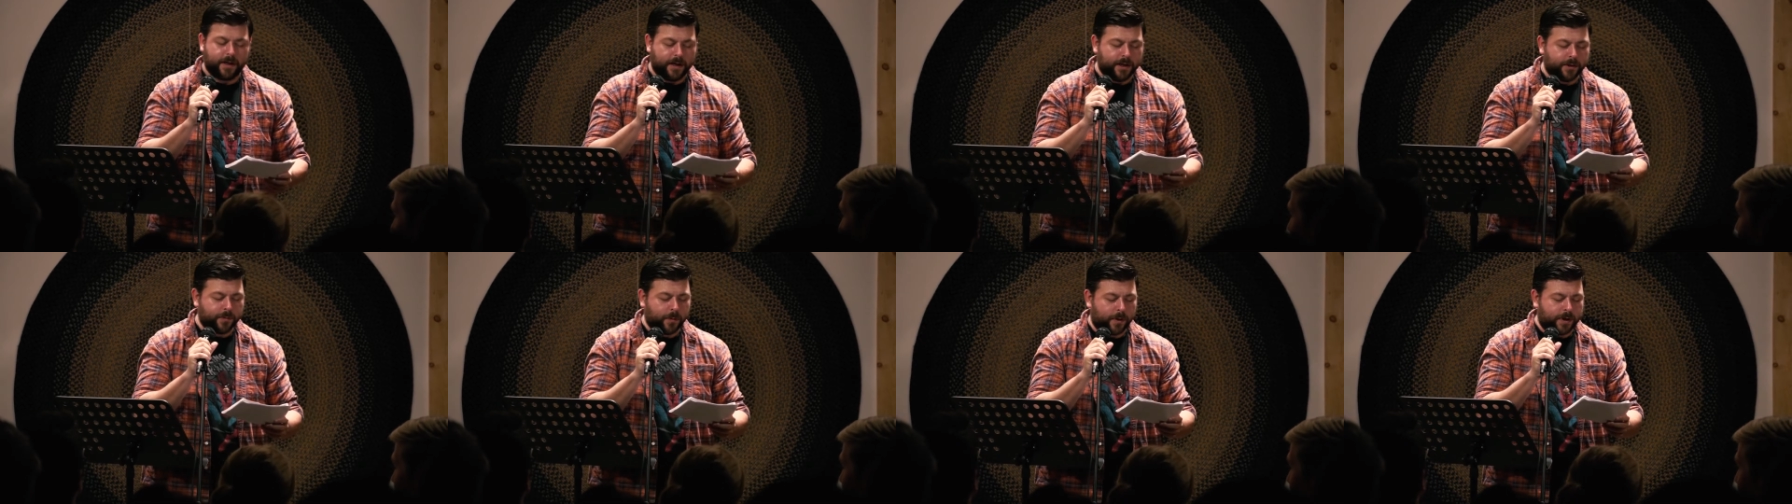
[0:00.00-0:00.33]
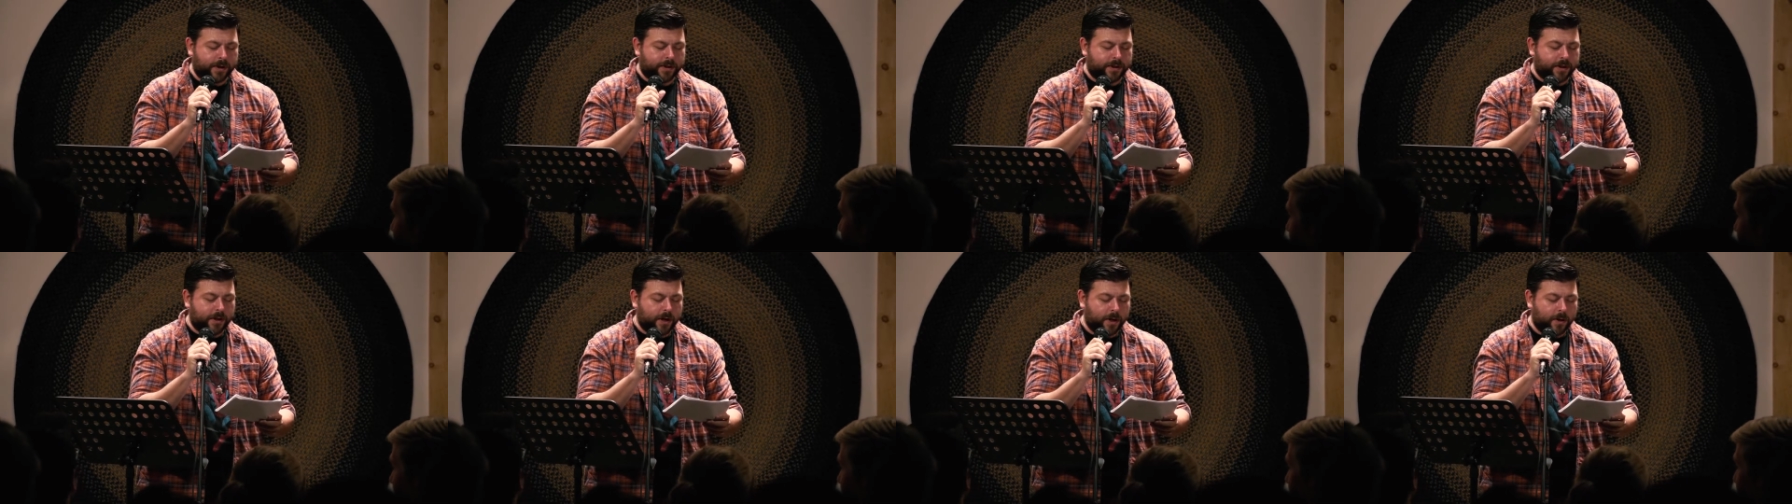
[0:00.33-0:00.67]
is
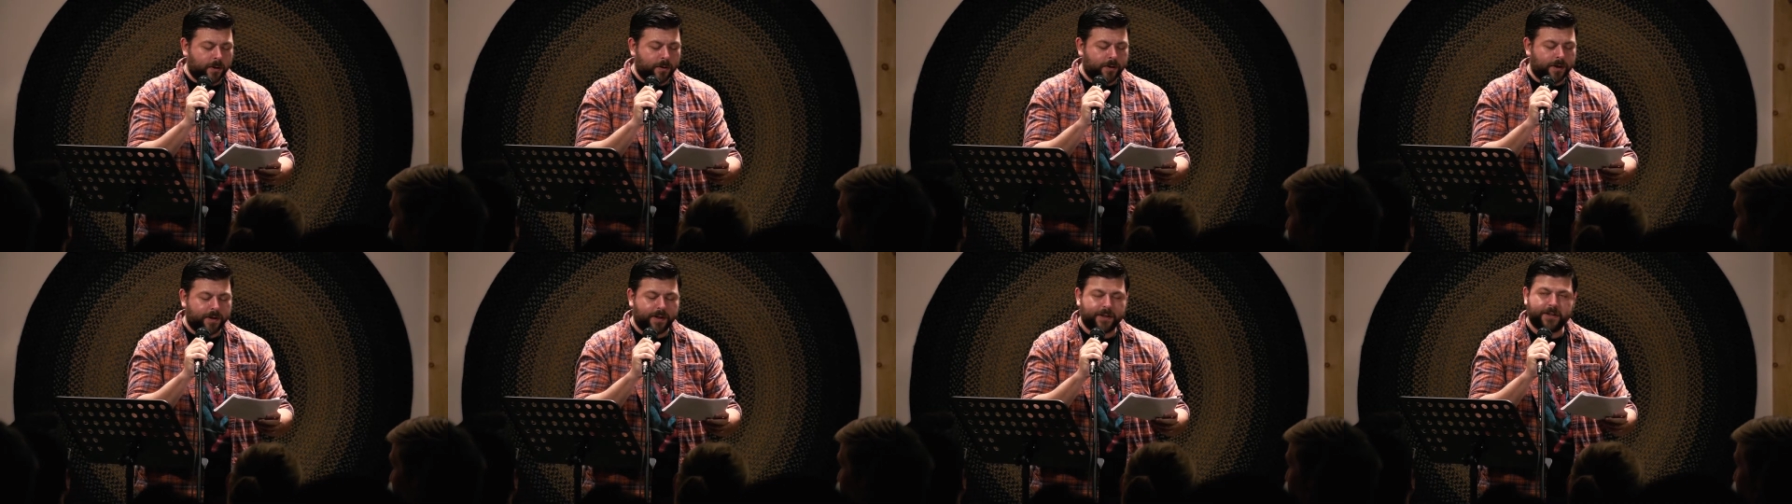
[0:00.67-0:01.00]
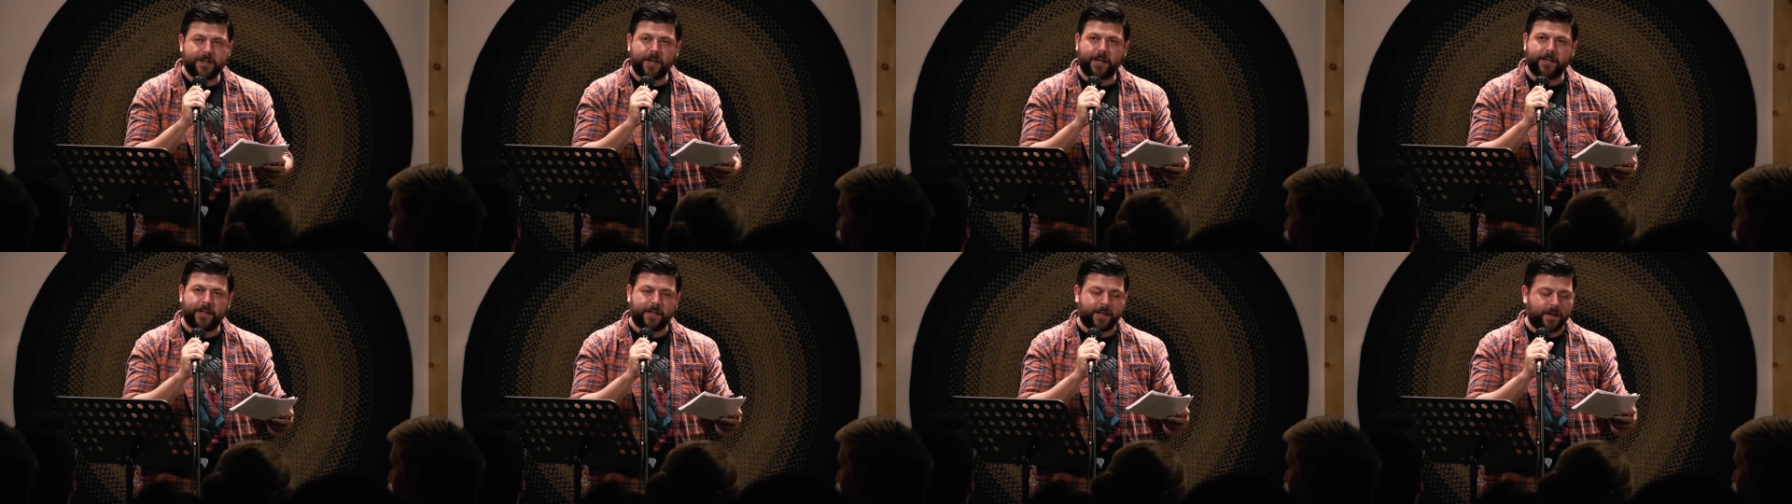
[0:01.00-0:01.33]
what is known in the
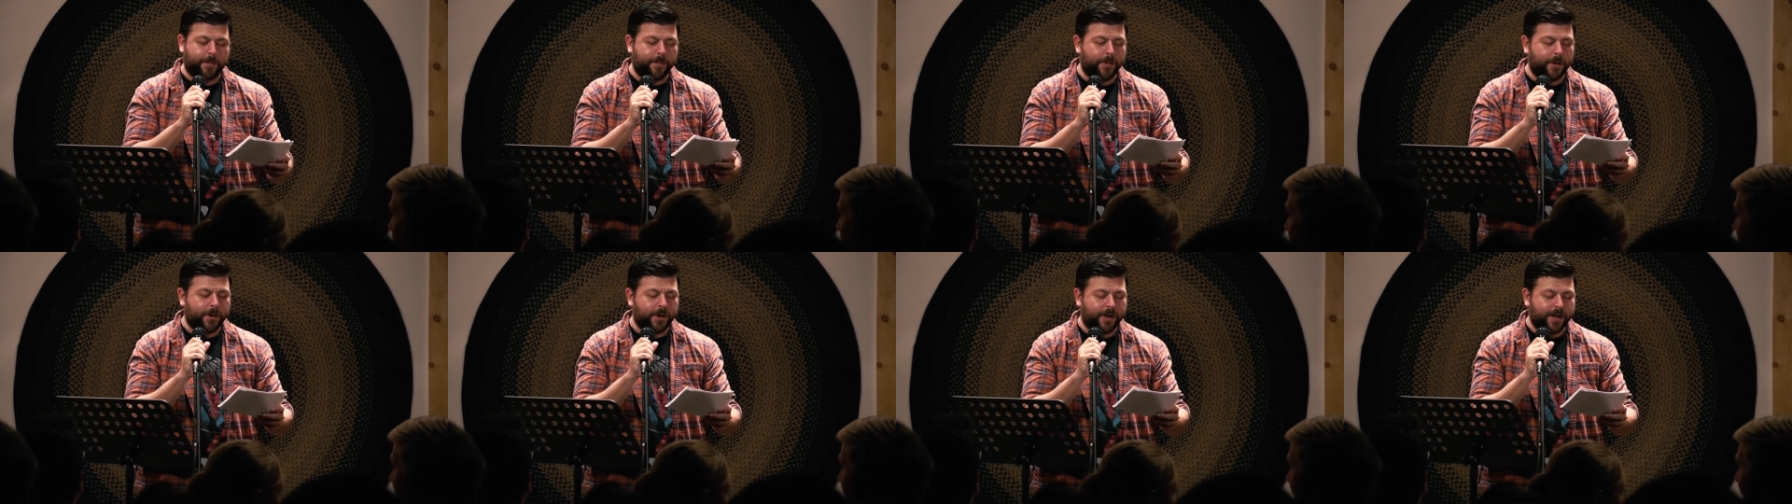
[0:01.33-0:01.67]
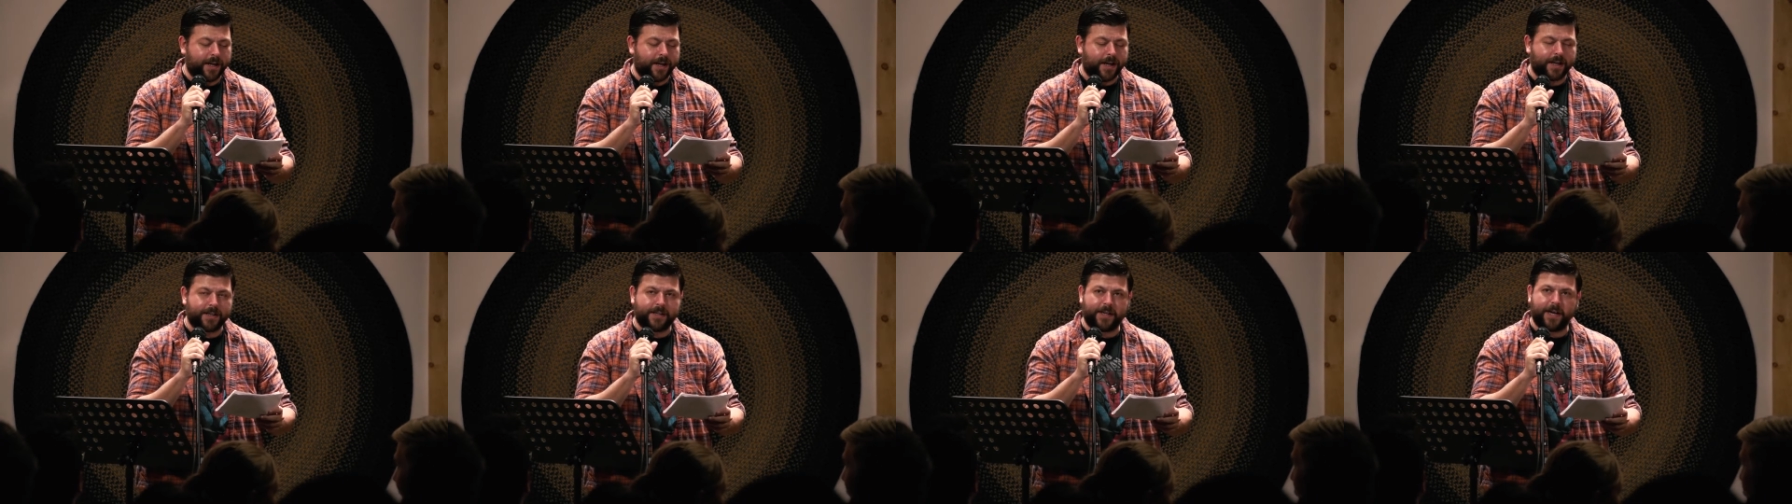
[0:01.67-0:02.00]
psychic
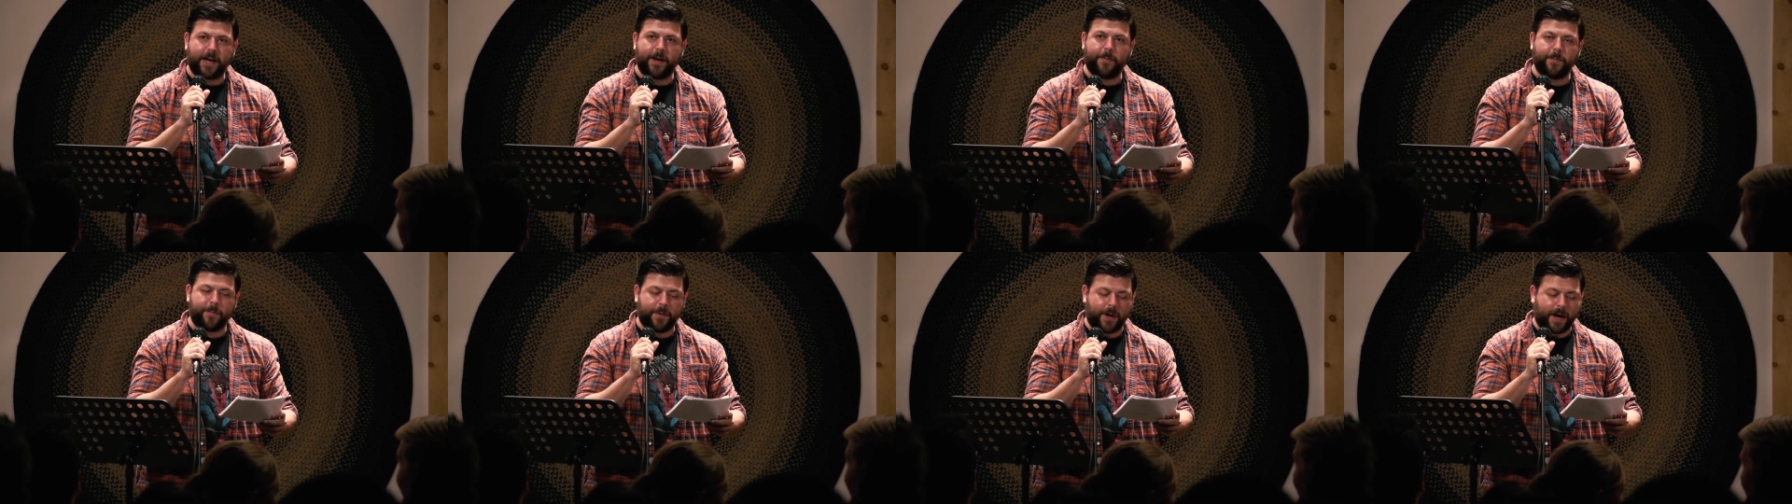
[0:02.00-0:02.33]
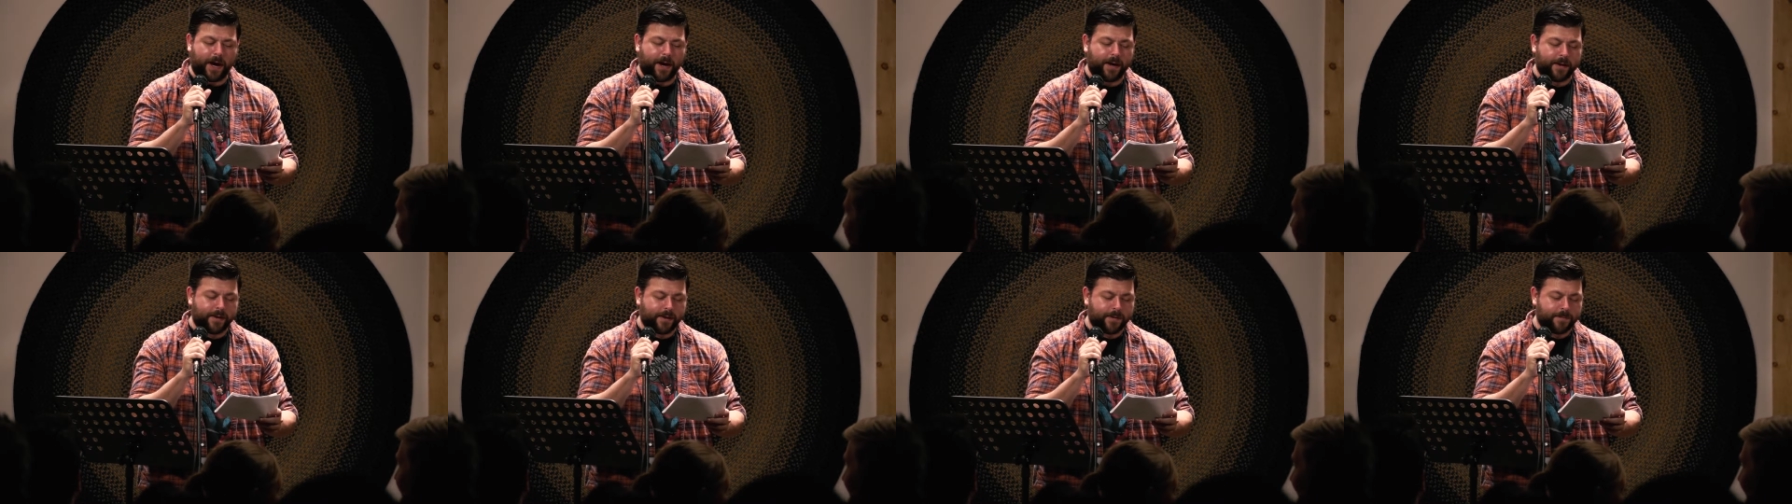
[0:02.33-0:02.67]
community as an
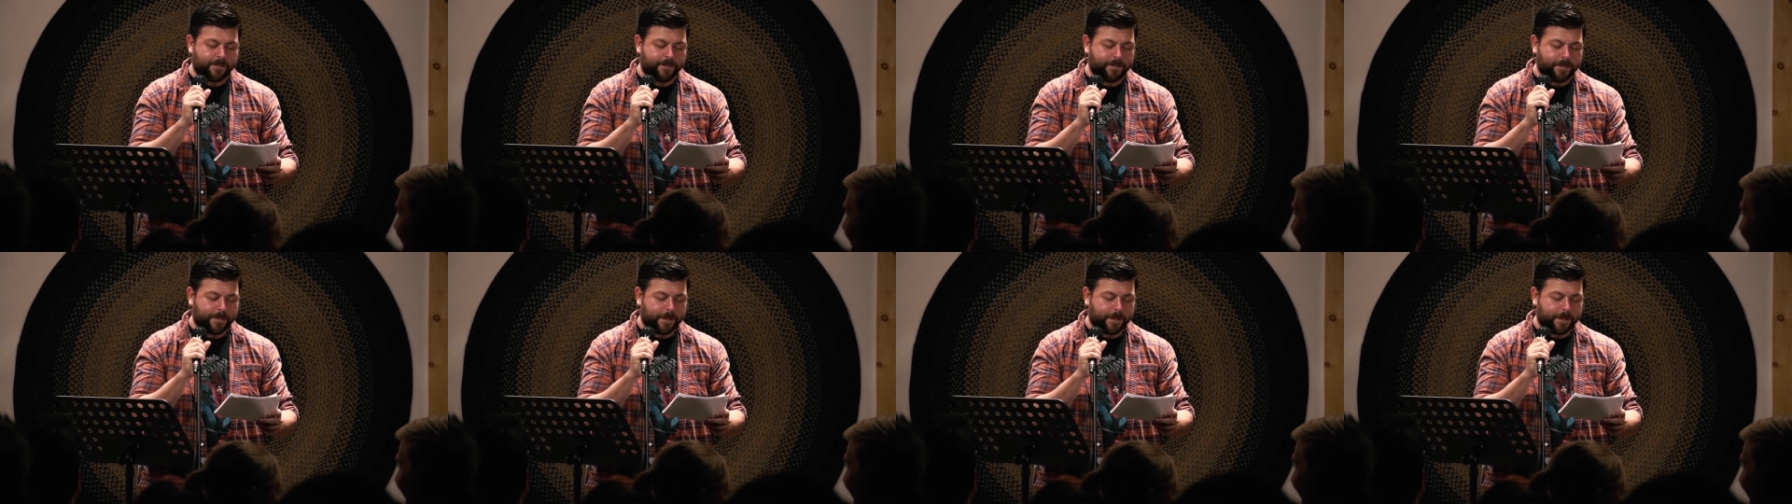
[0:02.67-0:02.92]
empath,